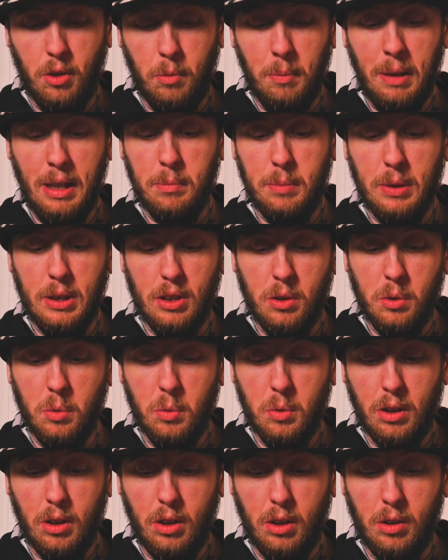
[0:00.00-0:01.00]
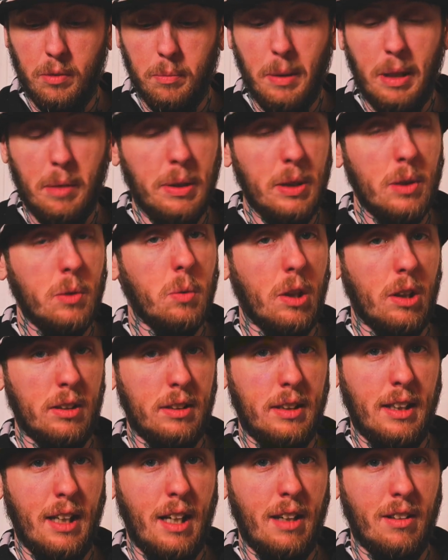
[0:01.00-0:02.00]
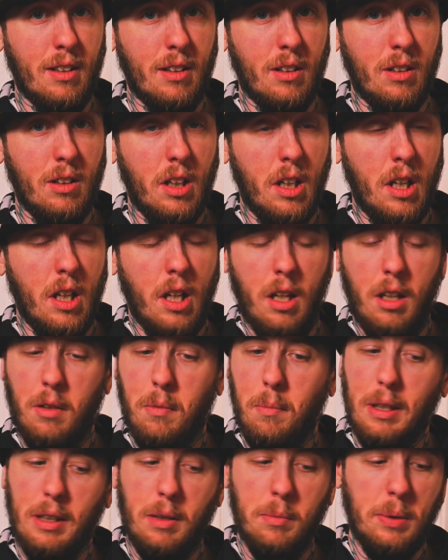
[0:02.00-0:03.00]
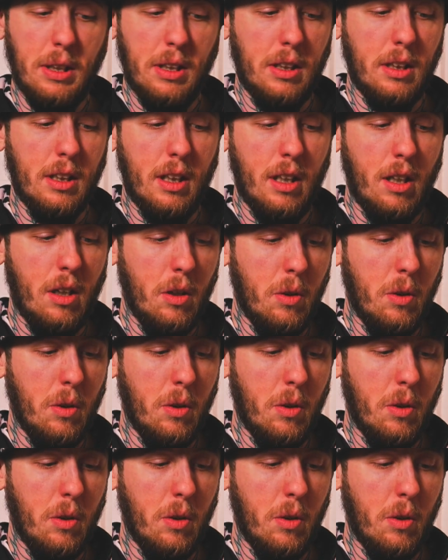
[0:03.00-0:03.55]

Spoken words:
maybe you worked together. Maybe, you